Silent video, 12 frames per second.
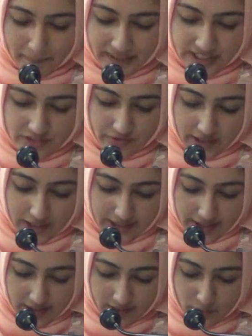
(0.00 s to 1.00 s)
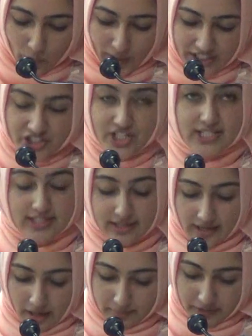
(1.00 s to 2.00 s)
P.H. Vataliya, Vice
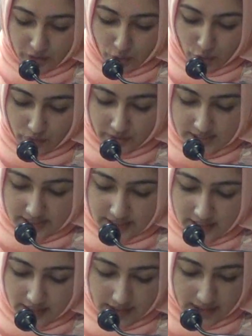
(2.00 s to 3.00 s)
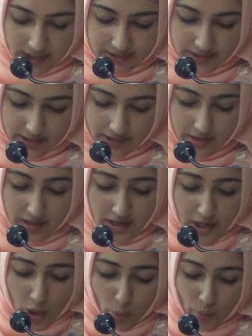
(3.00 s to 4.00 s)
Chancellor, Kamdhenu University, Gandhinagar,
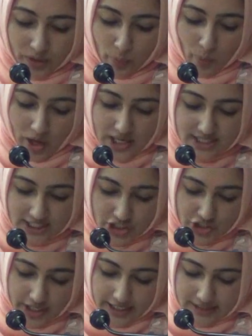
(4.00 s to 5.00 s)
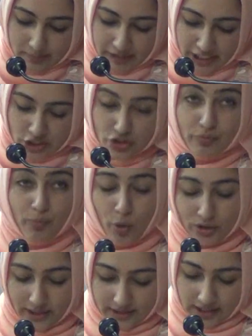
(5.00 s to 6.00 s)
with a vast teaching experience of
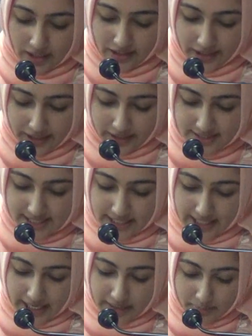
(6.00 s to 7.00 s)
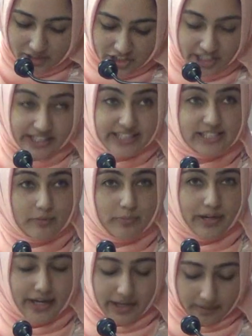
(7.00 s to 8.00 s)
more than 30 years in animal genetics and
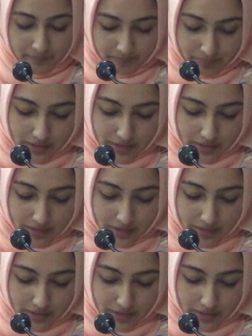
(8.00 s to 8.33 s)
breeding.